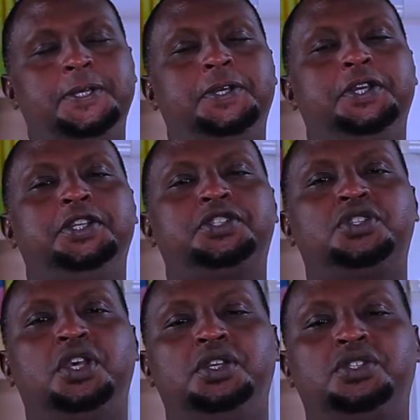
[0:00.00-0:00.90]

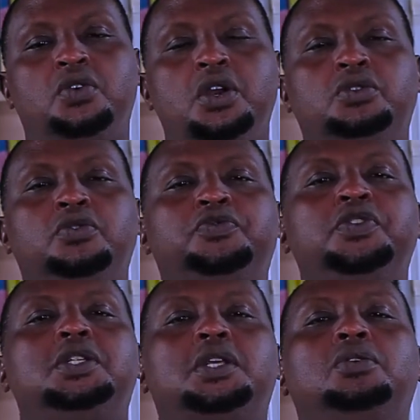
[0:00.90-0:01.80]
it's going to
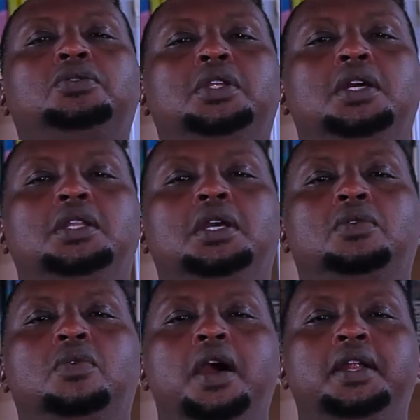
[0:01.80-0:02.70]
filter out the
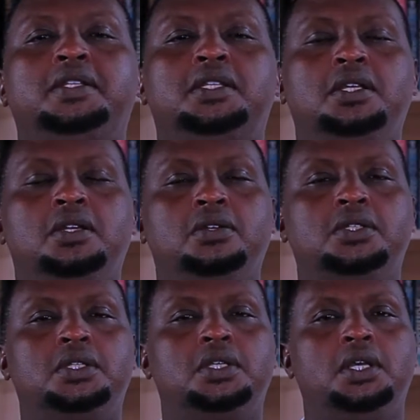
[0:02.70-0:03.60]
required
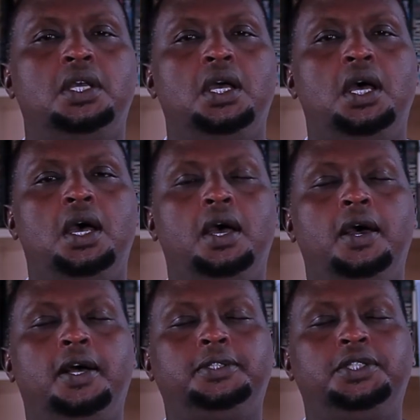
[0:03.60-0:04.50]
signals,
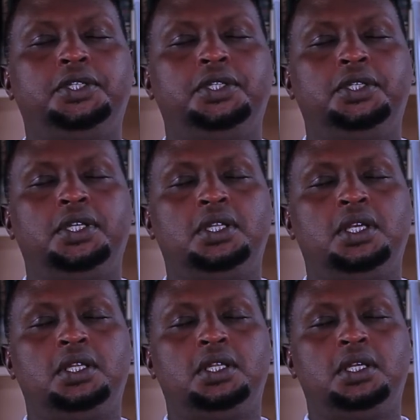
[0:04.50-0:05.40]

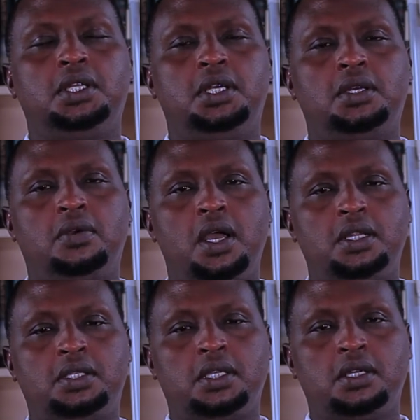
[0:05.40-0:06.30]
the
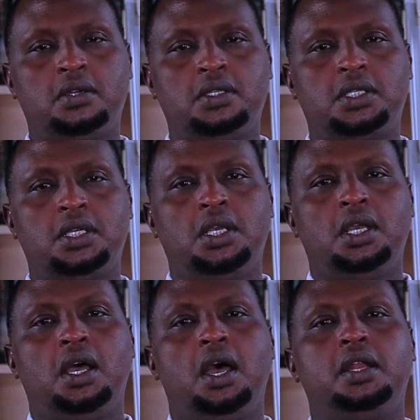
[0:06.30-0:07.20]
required signals,
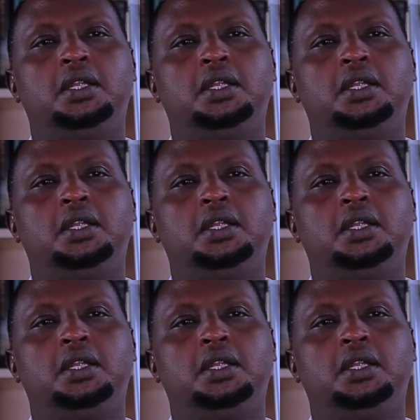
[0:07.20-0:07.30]
and